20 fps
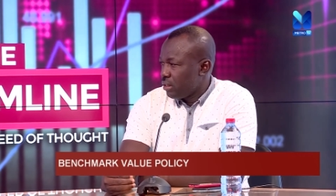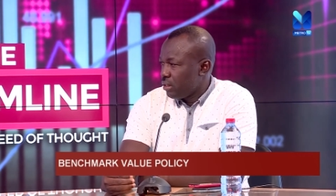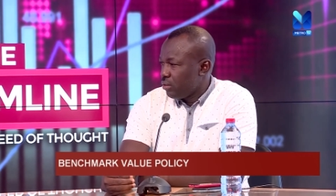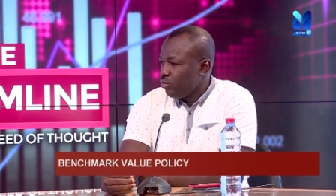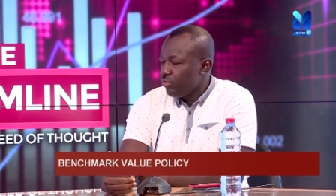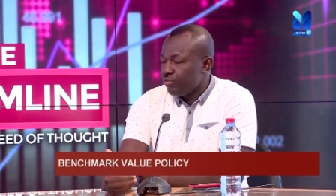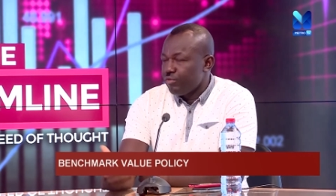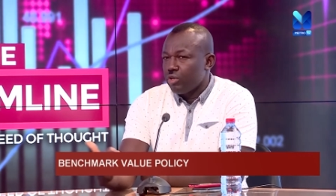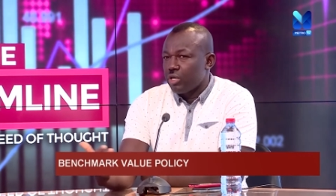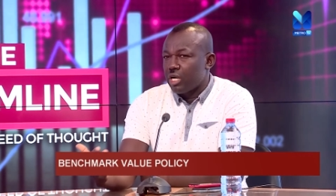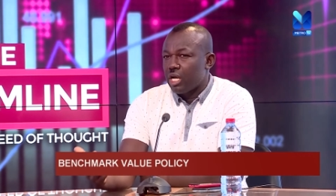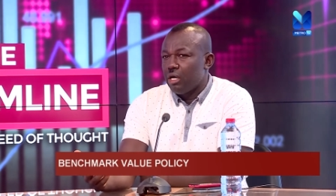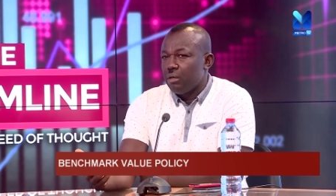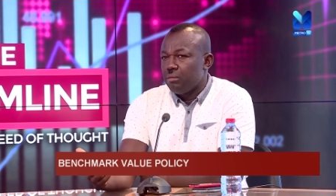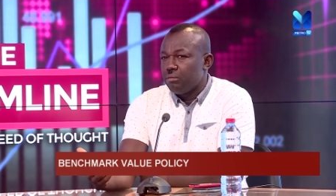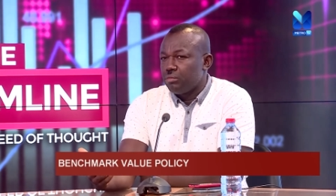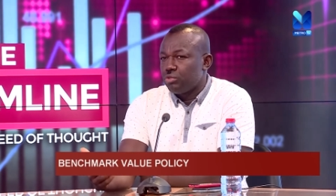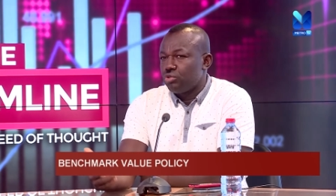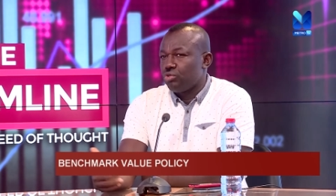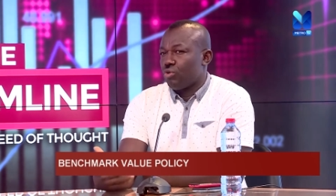We've not
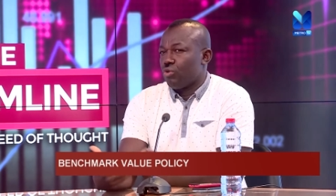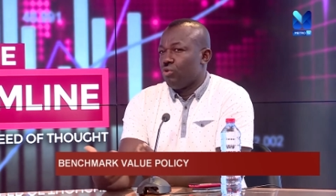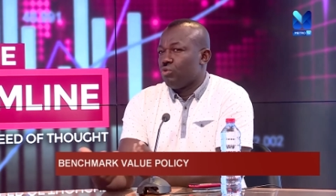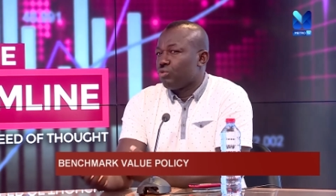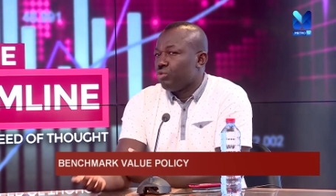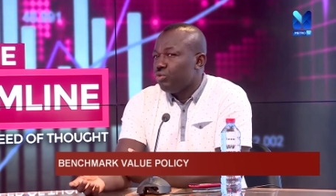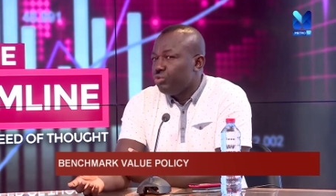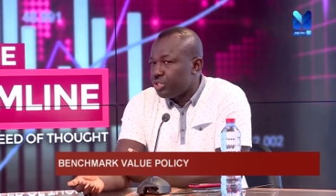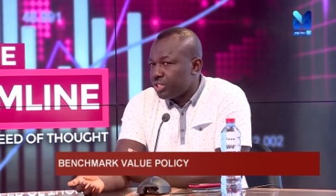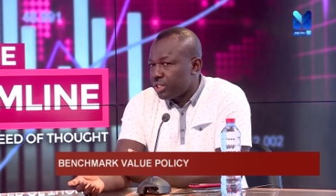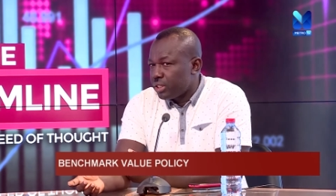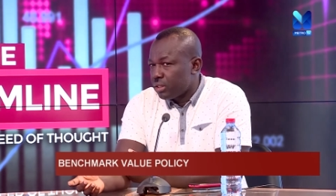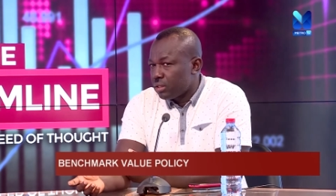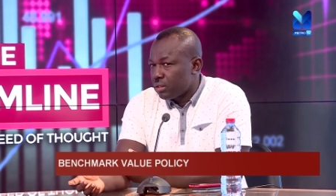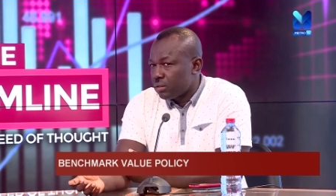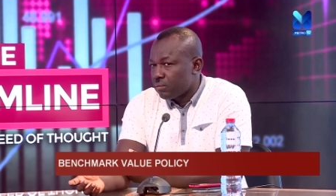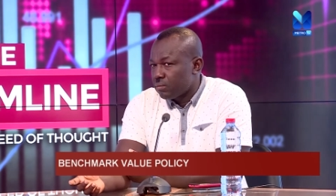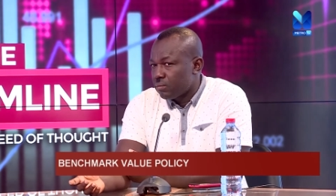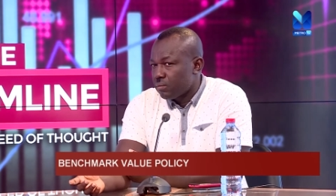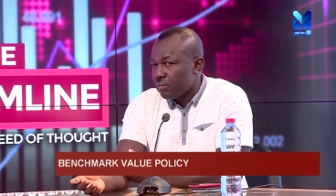come to conclusion.
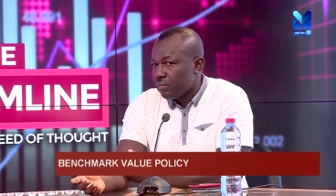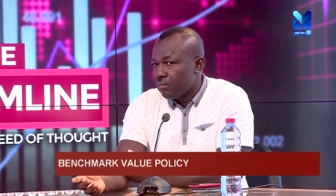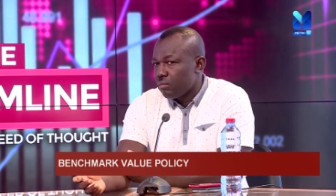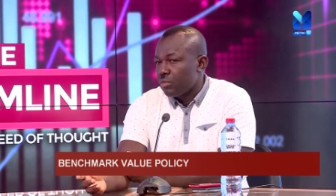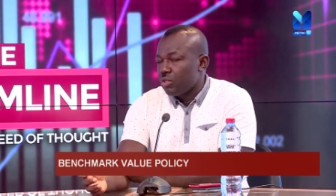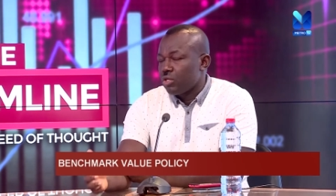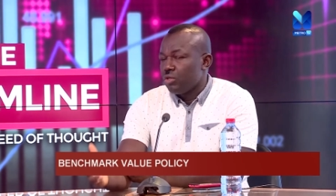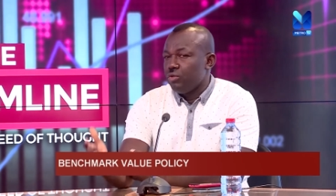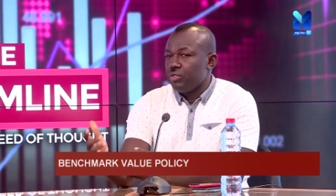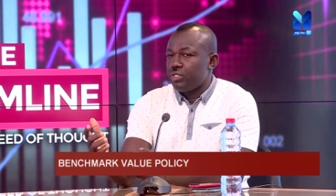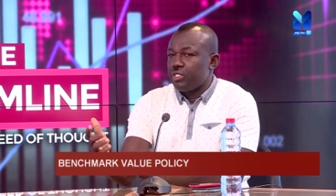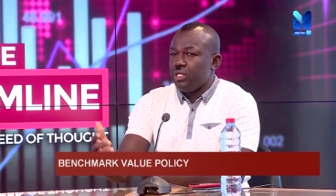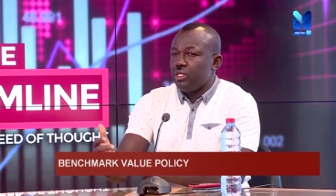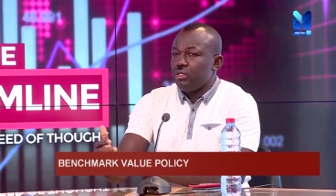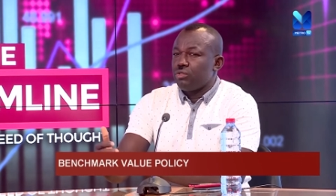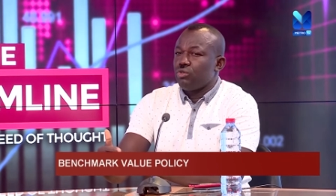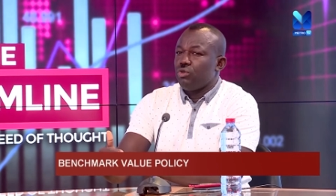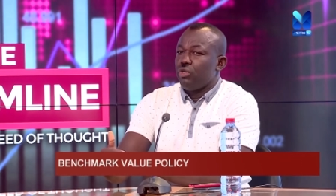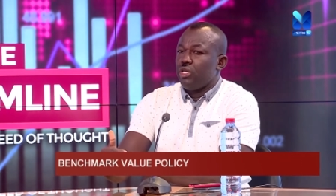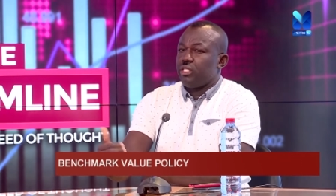You see,
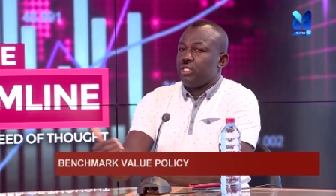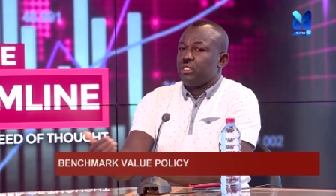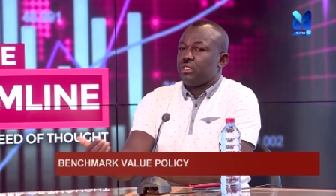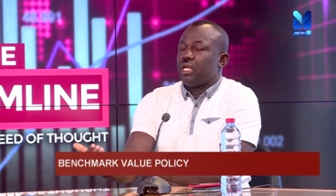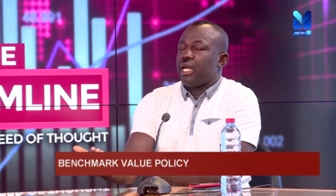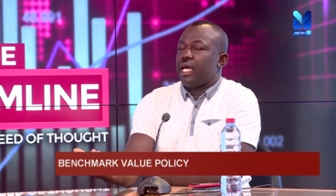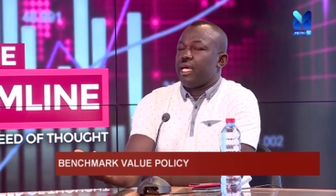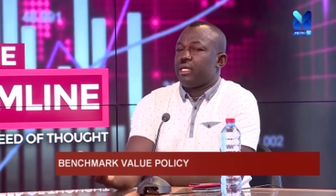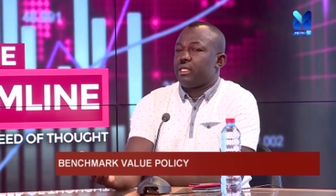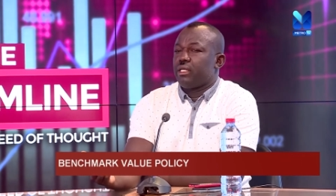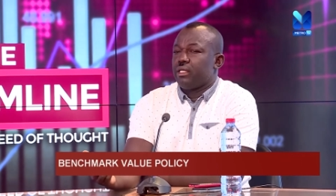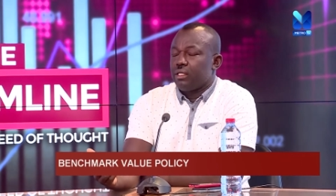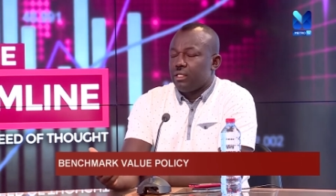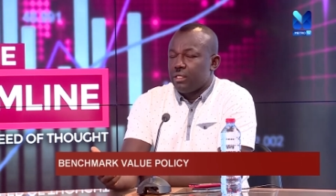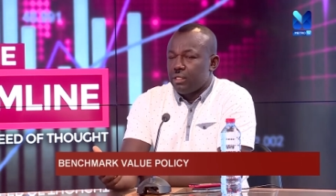so it is like